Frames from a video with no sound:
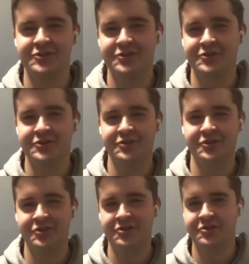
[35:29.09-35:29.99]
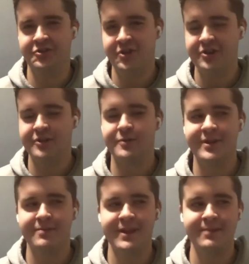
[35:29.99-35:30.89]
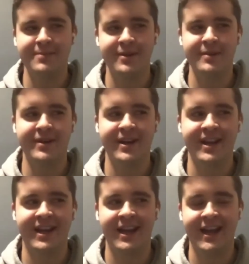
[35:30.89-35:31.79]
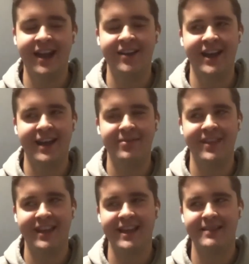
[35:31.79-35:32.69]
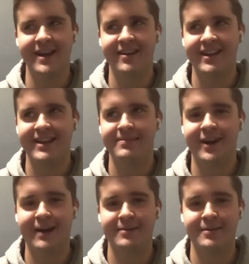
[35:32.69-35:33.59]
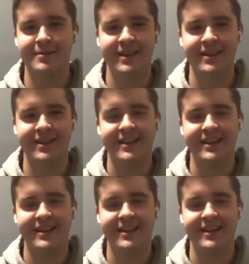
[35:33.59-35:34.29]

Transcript: rude with people, but now that I'm thinking about it, it probably like